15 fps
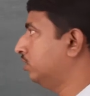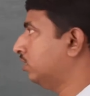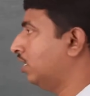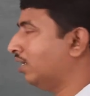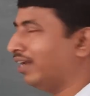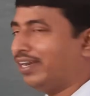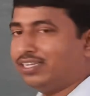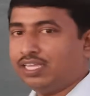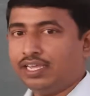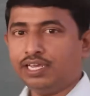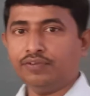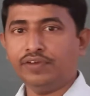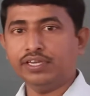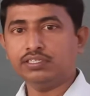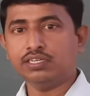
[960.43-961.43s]
I will write the
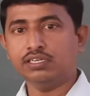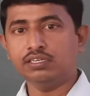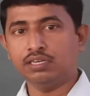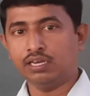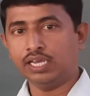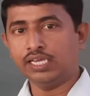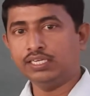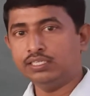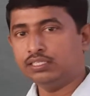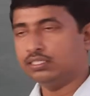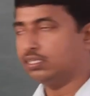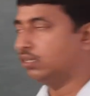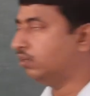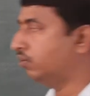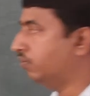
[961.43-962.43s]
equation
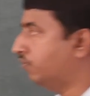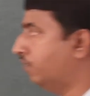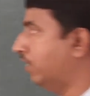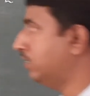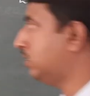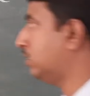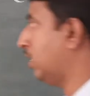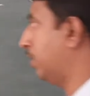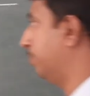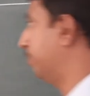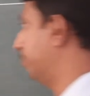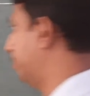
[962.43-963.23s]
in one step.